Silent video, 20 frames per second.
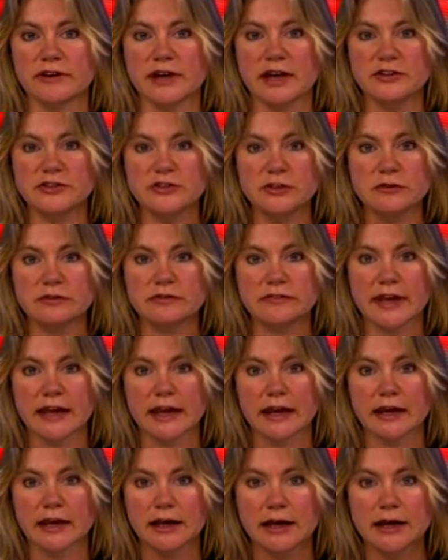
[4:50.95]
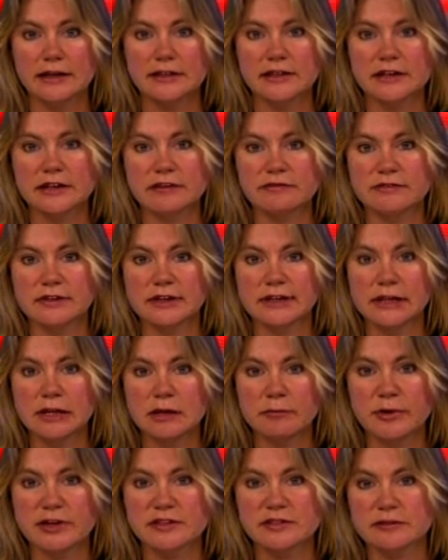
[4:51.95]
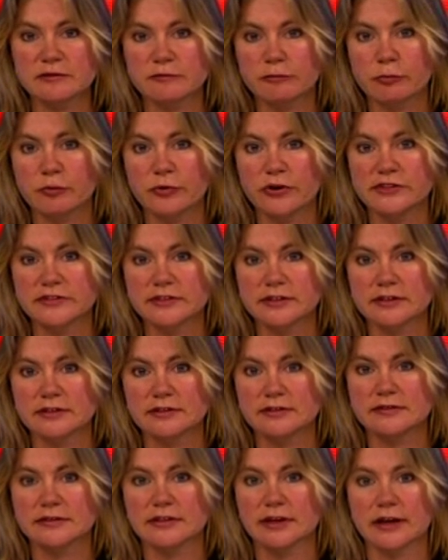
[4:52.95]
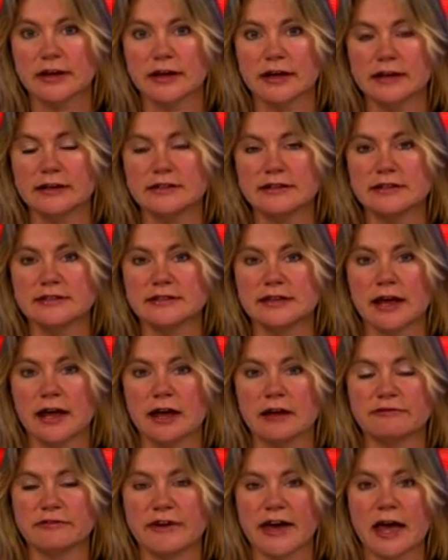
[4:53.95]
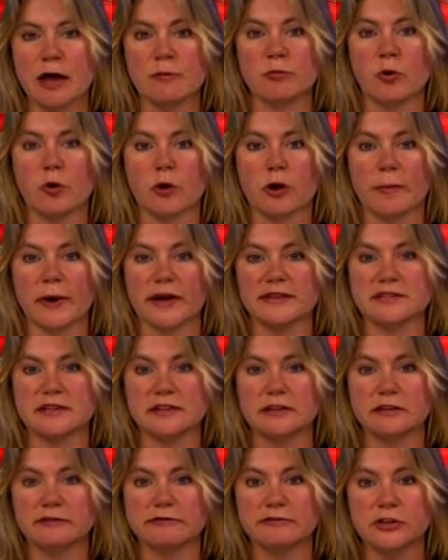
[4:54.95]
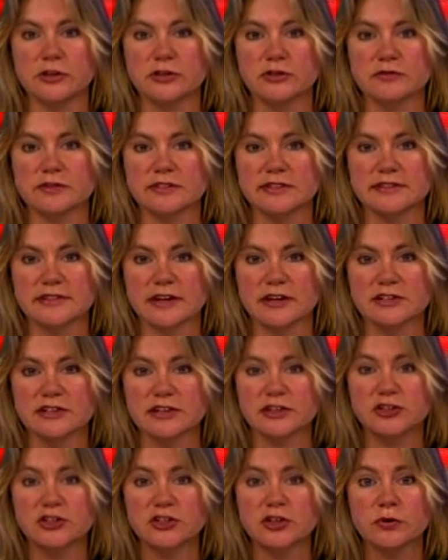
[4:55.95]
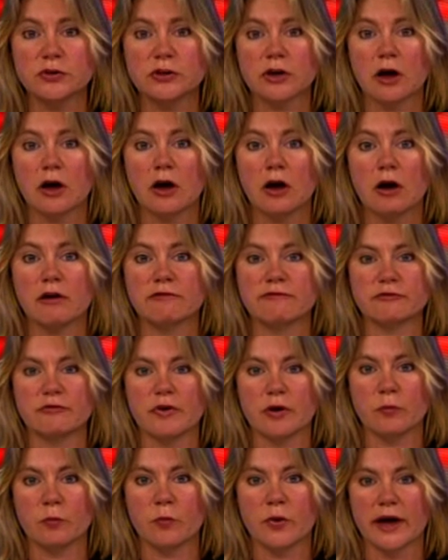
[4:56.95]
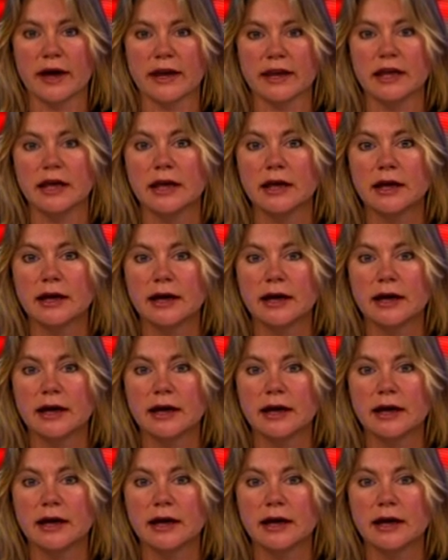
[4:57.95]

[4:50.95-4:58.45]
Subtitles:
And I do think that if the limit of Britain's desire for airport capacity in the future is essentially a 2.5 runway